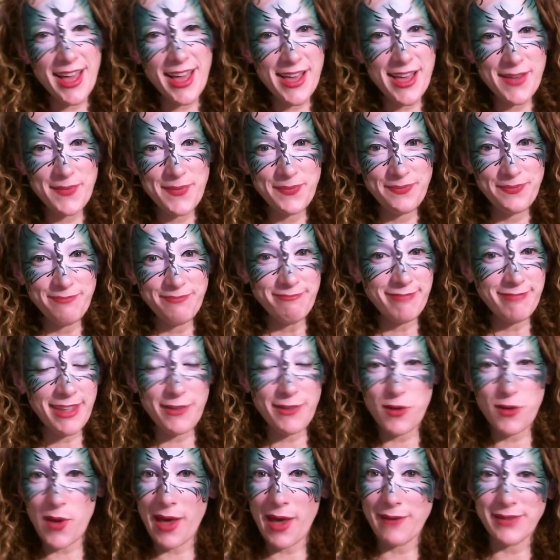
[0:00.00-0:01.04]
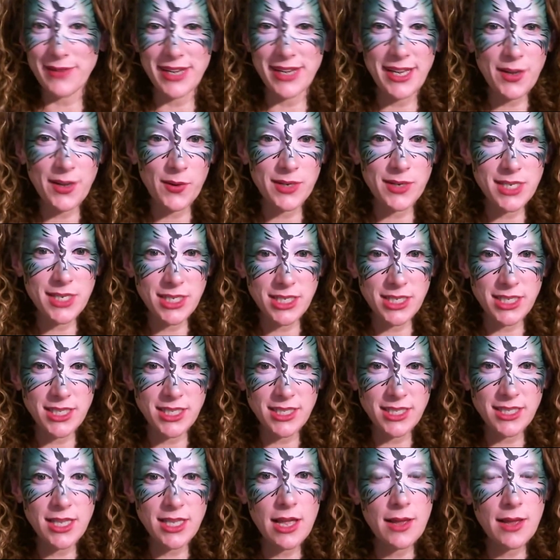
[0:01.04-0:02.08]
If you have any
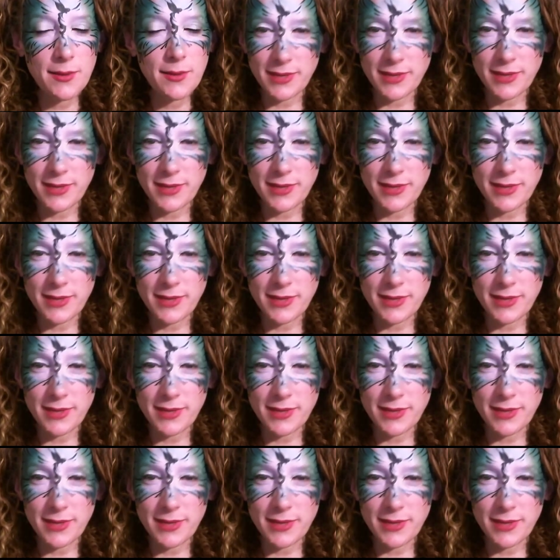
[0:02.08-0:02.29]
questions,